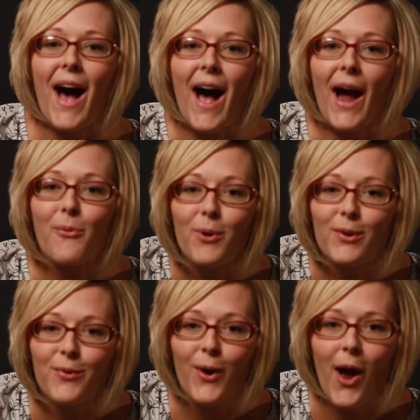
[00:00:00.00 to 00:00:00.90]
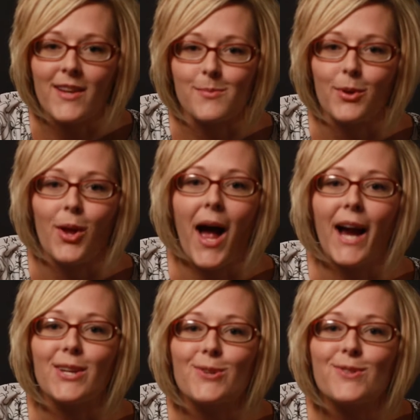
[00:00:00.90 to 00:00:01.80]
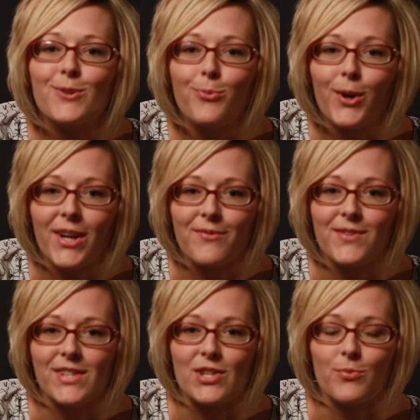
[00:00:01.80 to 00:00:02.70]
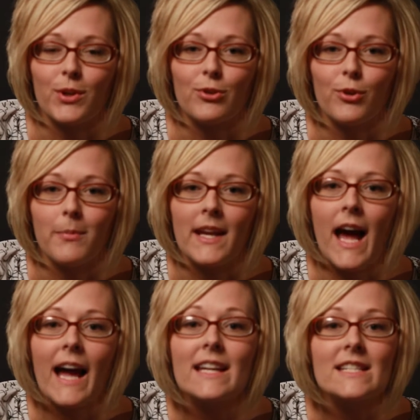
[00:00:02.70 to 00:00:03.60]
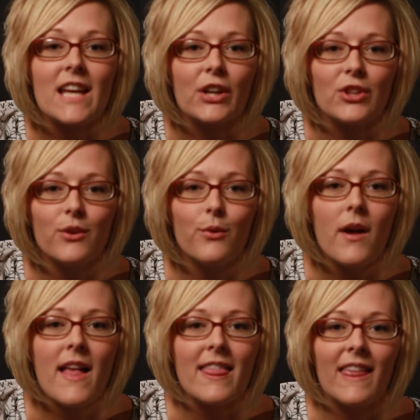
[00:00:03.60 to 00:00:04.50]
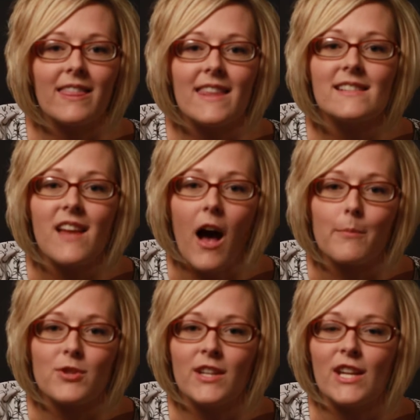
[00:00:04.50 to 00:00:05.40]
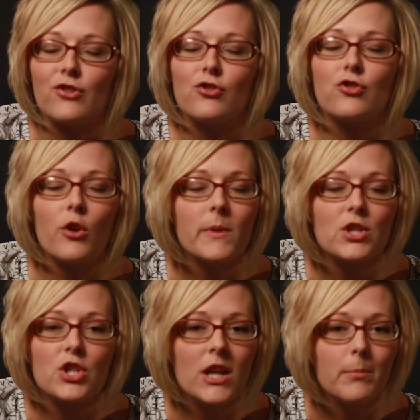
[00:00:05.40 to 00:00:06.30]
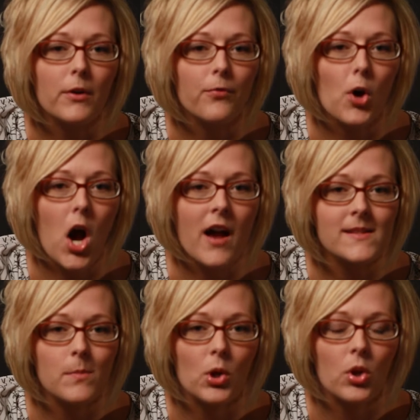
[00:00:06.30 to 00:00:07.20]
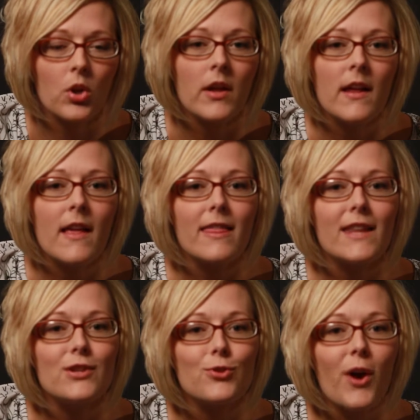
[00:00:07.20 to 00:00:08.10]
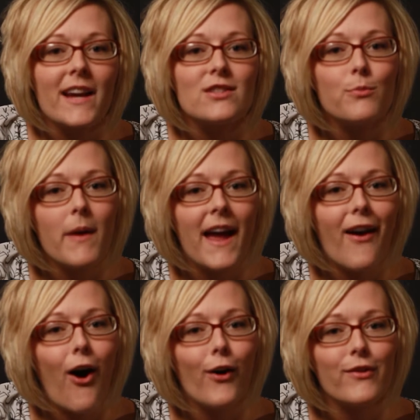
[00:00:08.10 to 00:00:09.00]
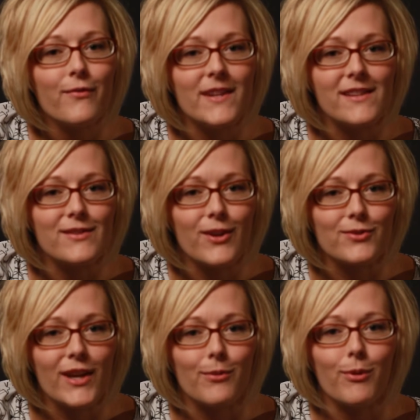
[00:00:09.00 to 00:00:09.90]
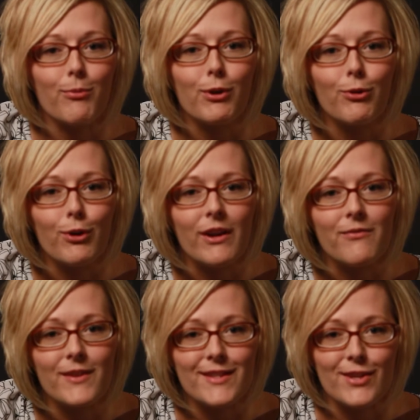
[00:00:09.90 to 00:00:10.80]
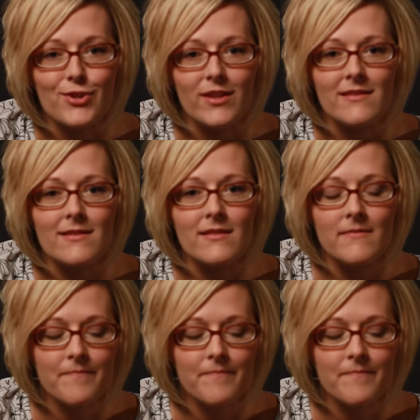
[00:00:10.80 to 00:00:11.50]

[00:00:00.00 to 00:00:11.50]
I work for a hospital. I used to work in physician recruitment. I can tell you that this option is so much cheaper for a hospital than trying to pay all of the fees associated with recruiting physicians.